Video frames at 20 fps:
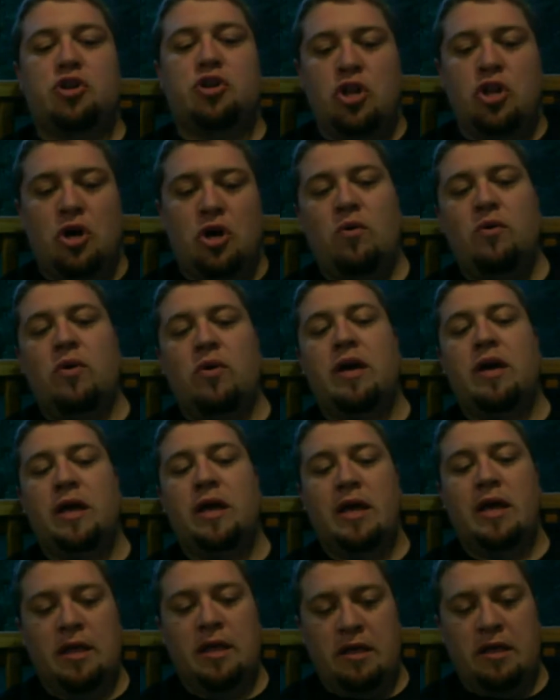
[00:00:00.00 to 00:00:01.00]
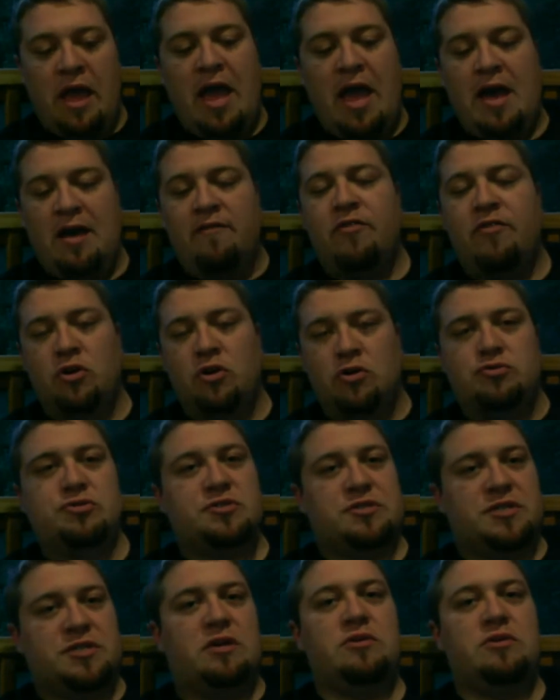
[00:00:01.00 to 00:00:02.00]
no, have an
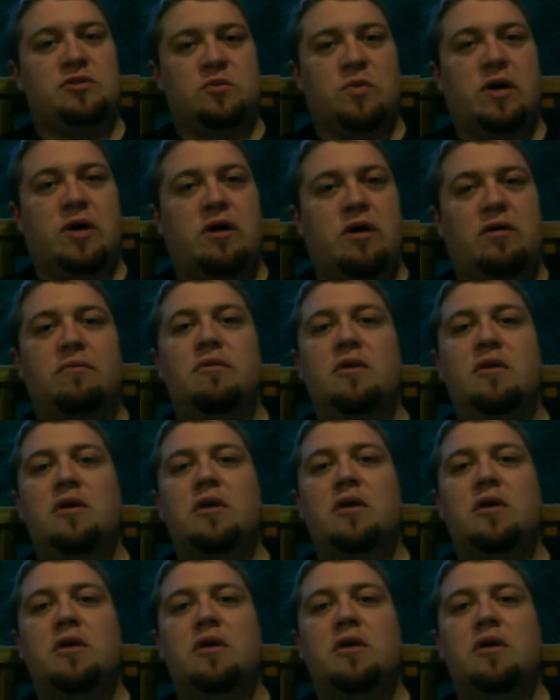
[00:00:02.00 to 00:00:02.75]
ultrasound as well.